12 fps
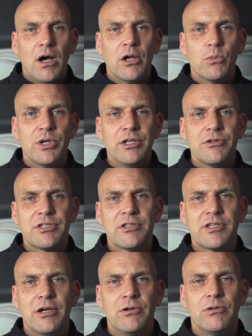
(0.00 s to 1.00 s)
We used to
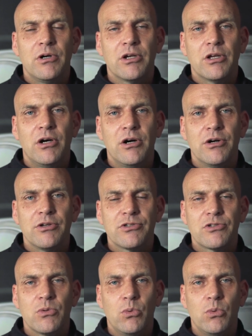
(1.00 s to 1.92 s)
sell cars